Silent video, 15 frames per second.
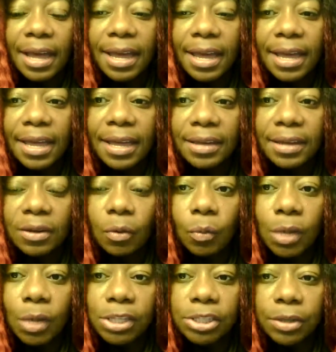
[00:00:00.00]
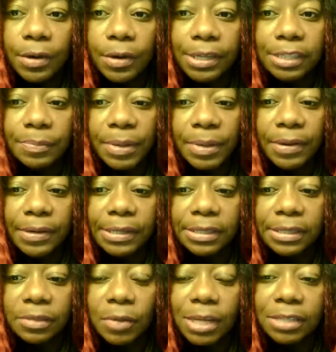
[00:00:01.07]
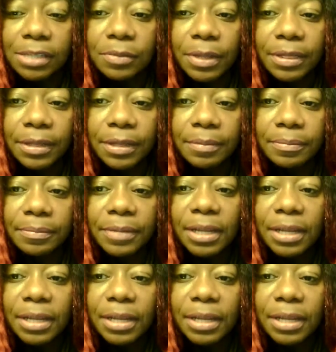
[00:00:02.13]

and what your experience was with them.